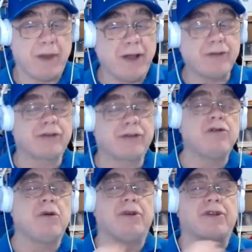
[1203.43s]
Imposter
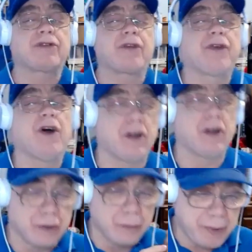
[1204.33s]
syndrome is just a thought,
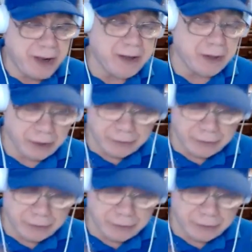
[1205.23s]
it's an opinion,